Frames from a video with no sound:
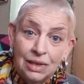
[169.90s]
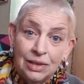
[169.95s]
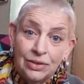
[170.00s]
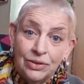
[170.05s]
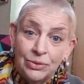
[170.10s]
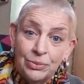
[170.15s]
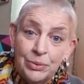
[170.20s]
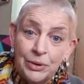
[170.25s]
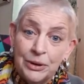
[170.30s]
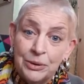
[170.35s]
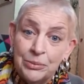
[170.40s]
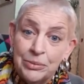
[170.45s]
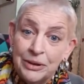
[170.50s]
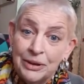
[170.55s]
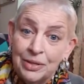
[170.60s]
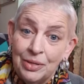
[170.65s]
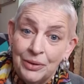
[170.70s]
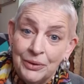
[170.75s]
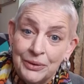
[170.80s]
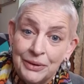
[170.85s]
It's been a
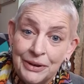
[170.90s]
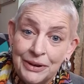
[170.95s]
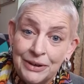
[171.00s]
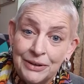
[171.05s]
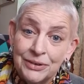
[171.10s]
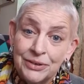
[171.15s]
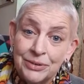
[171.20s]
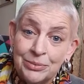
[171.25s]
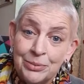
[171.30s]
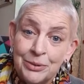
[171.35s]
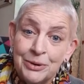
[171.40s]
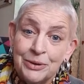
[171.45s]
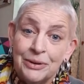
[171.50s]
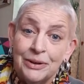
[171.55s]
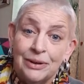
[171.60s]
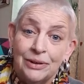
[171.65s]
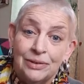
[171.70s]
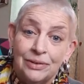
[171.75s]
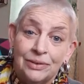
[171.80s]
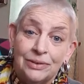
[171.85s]
big learning
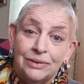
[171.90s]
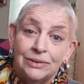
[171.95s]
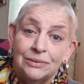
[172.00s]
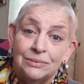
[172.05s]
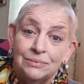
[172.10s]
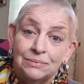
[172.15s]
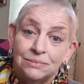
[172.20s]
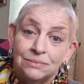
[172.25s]
experience.